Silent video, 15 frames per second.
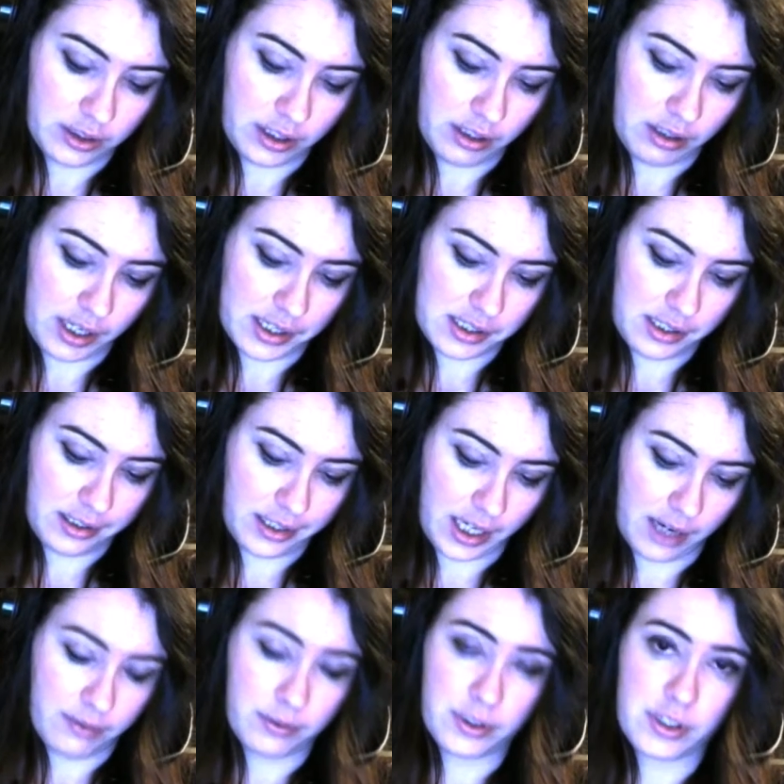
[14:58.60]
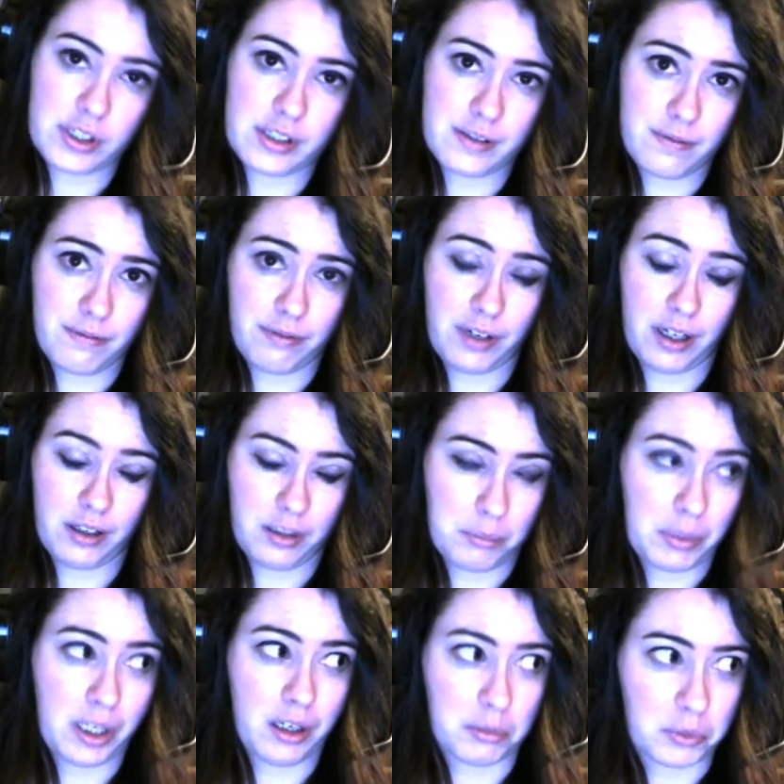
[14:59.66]
the last thing I have, which is very
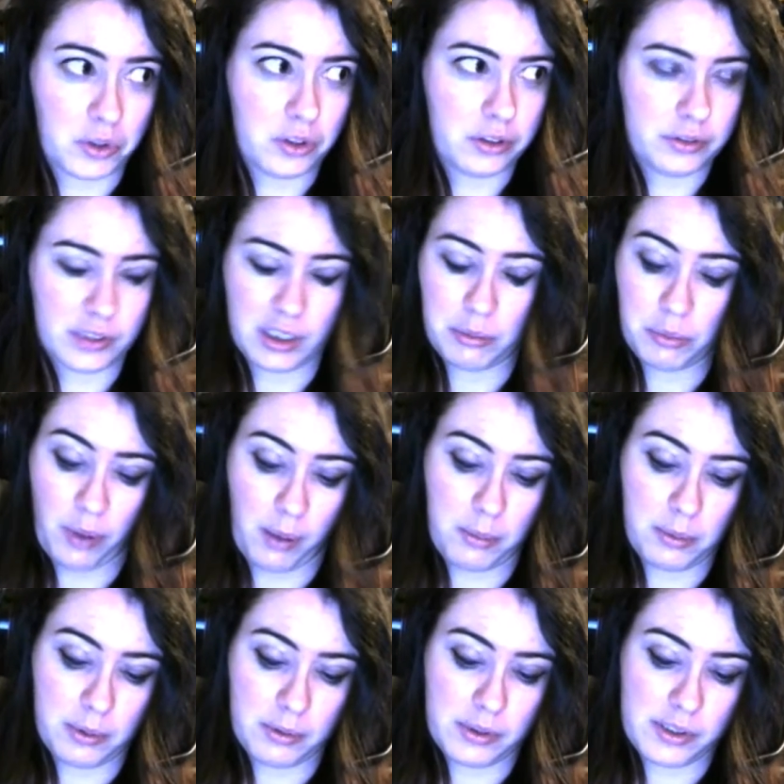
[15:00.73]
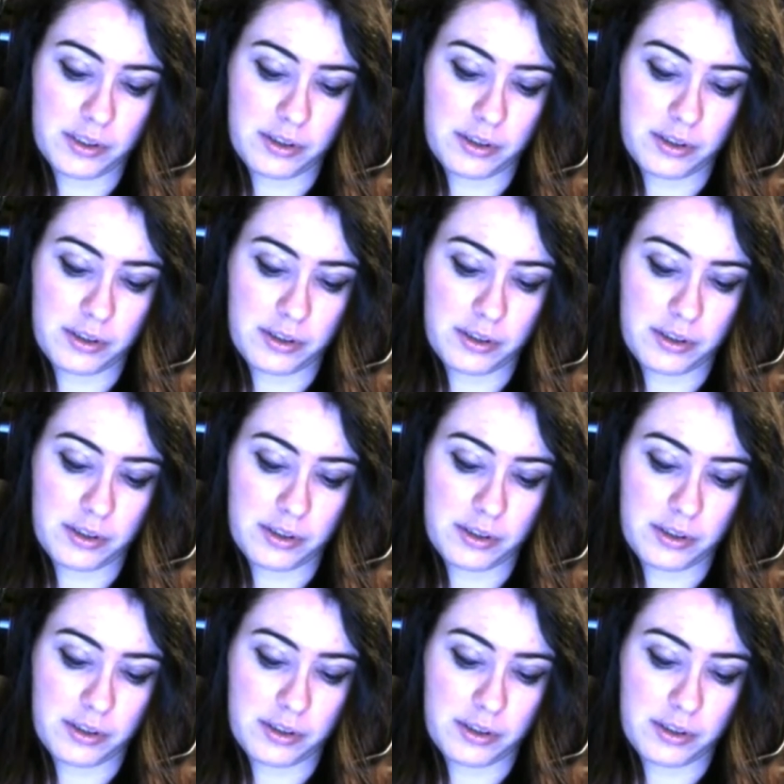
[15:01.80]
minimal and probably really